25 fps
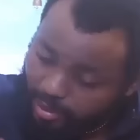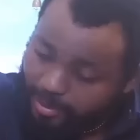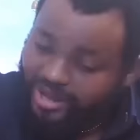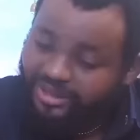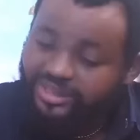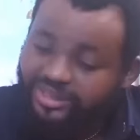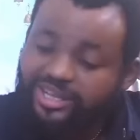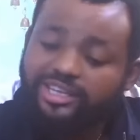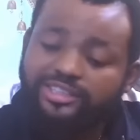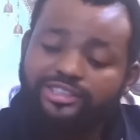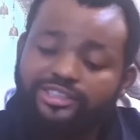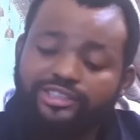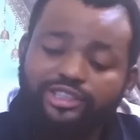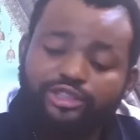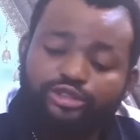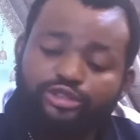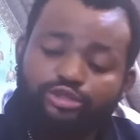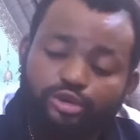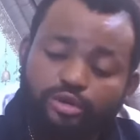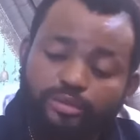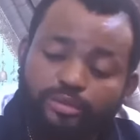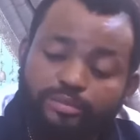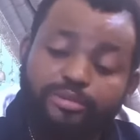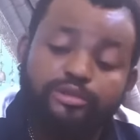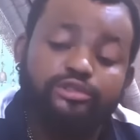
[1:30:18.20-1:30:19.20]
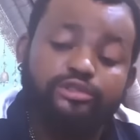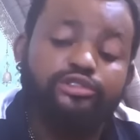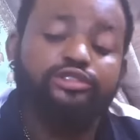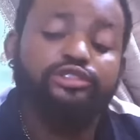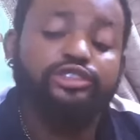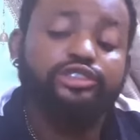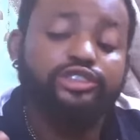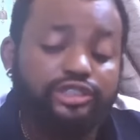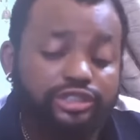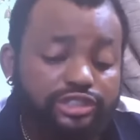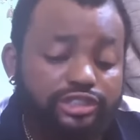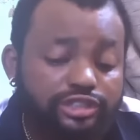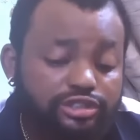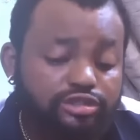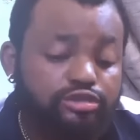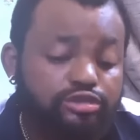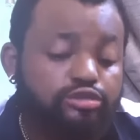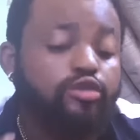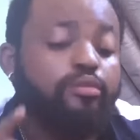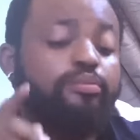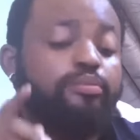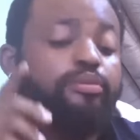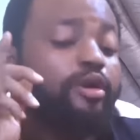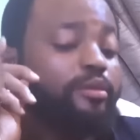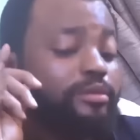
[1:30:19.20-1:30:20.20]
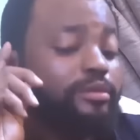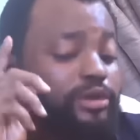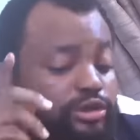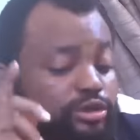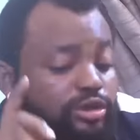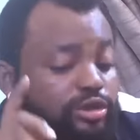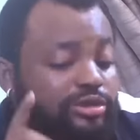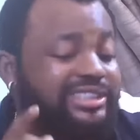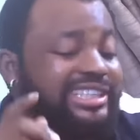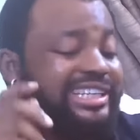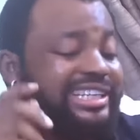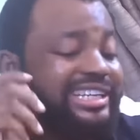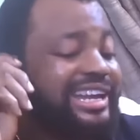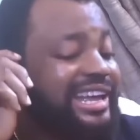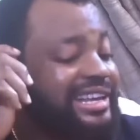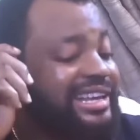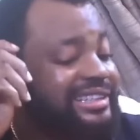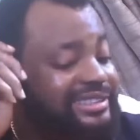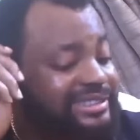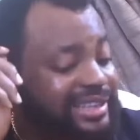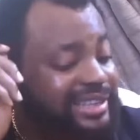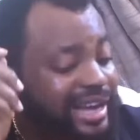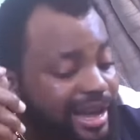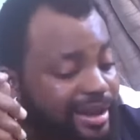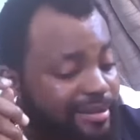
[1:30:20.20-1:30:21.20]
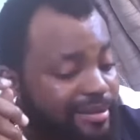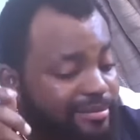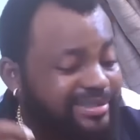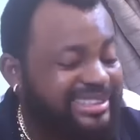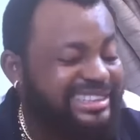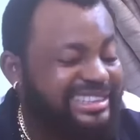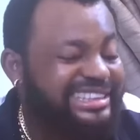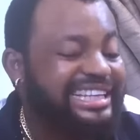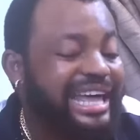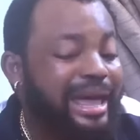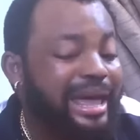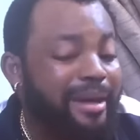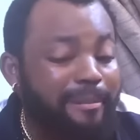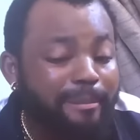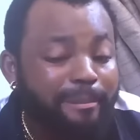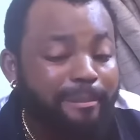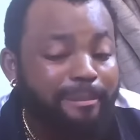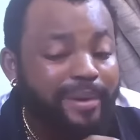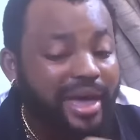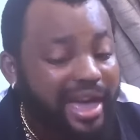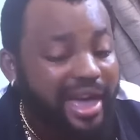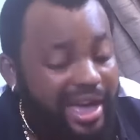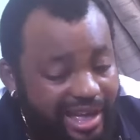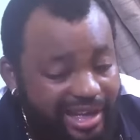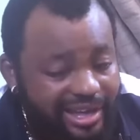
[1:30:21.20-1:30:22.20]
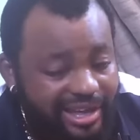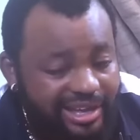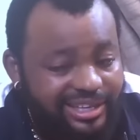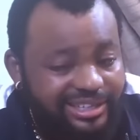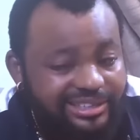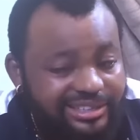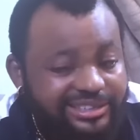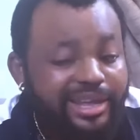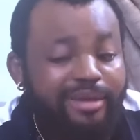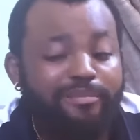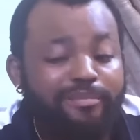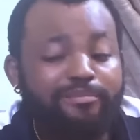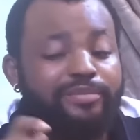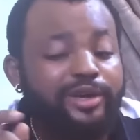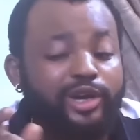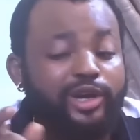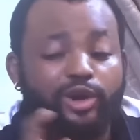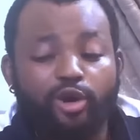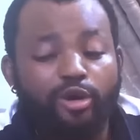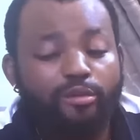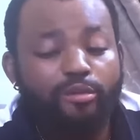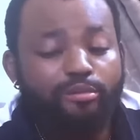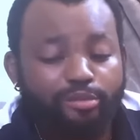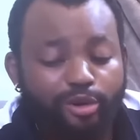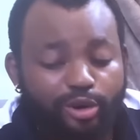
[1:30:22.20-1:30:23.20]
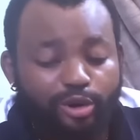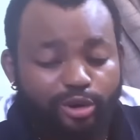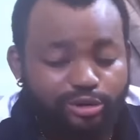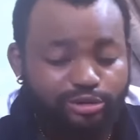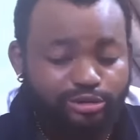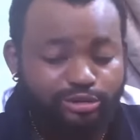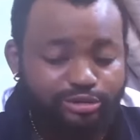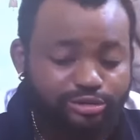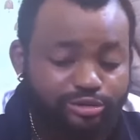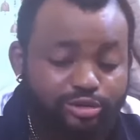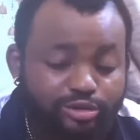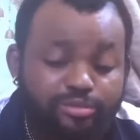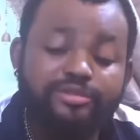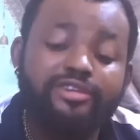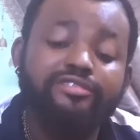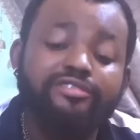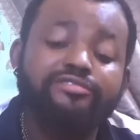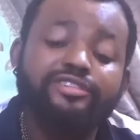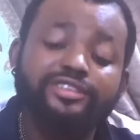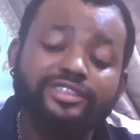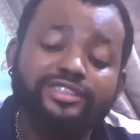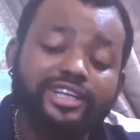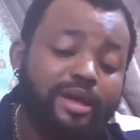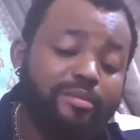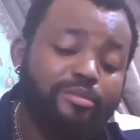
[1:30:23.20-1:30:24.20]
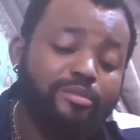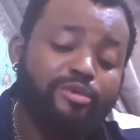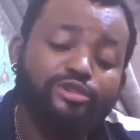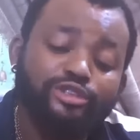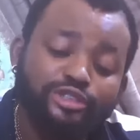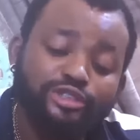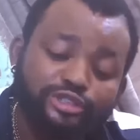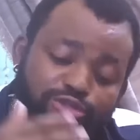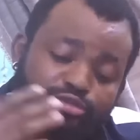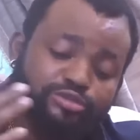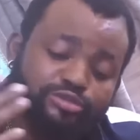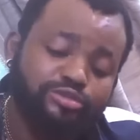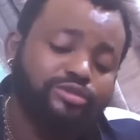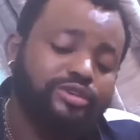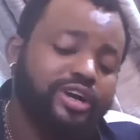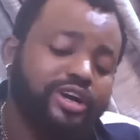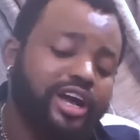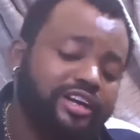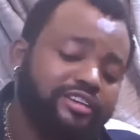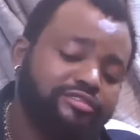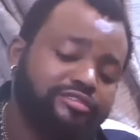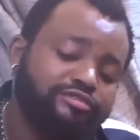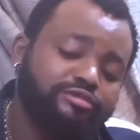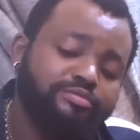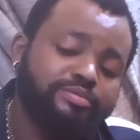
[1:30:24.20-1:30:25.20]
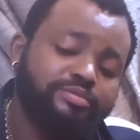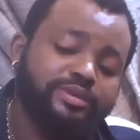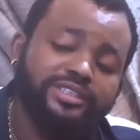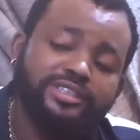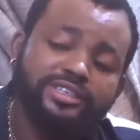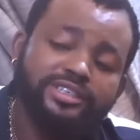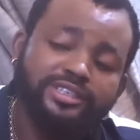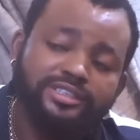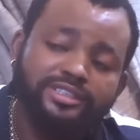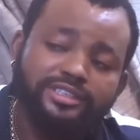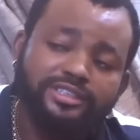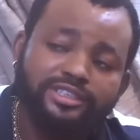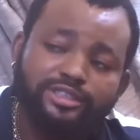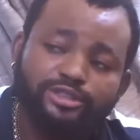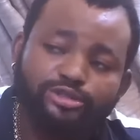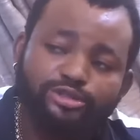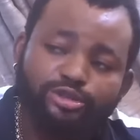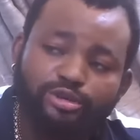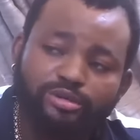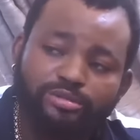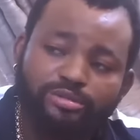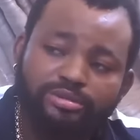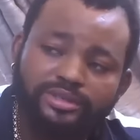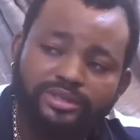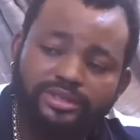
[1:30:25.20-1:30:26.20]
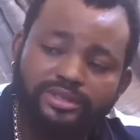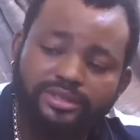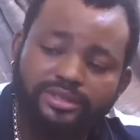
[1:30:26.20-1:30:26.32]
your mother as they drop, but see, you go promise us in next time, tempe come board. Not every time, only you go carry 50% to the job.